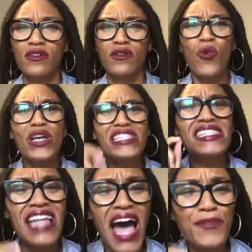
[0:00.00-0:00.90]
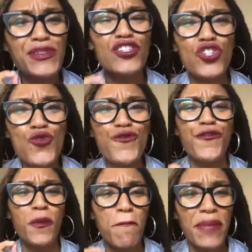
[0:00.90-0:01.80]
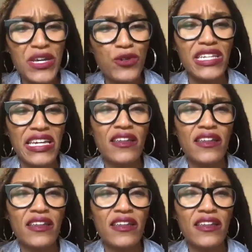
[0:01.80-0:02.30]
What stops you from building?